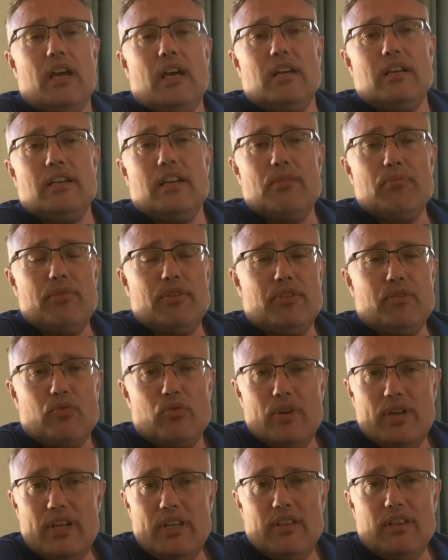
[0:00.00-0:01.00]
Number
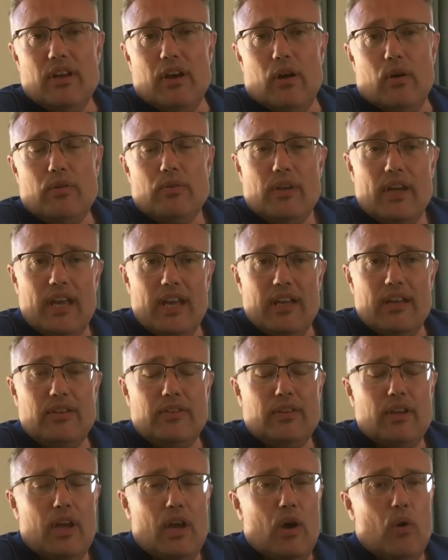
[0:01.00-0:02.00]
three, though, is,
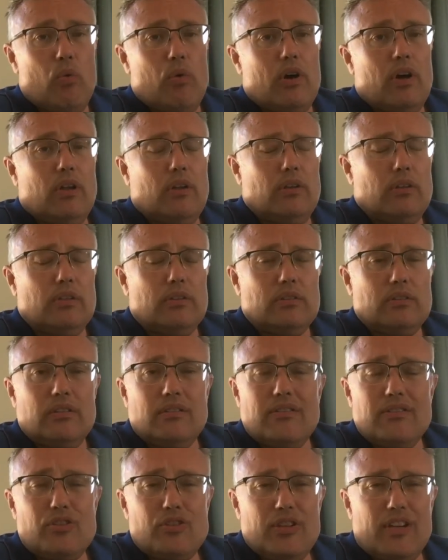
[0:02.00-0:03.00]
well,
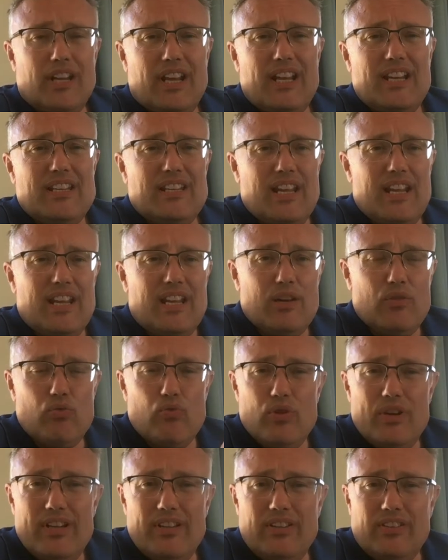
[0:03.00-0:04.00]
should I take a
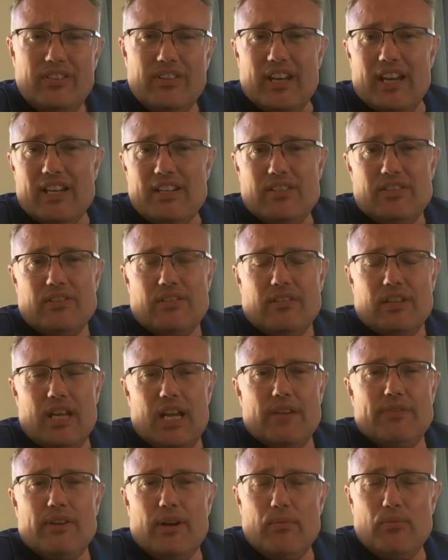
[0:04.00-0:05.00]
reset
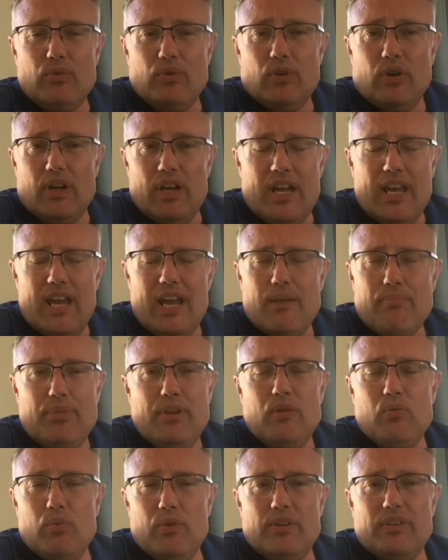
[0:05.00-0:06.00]
if I'm not
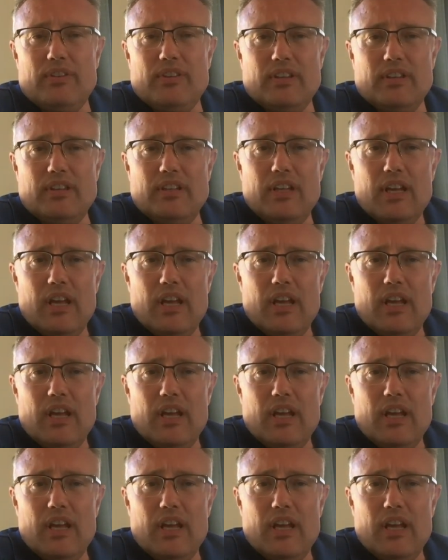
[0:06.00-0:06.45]
happy with the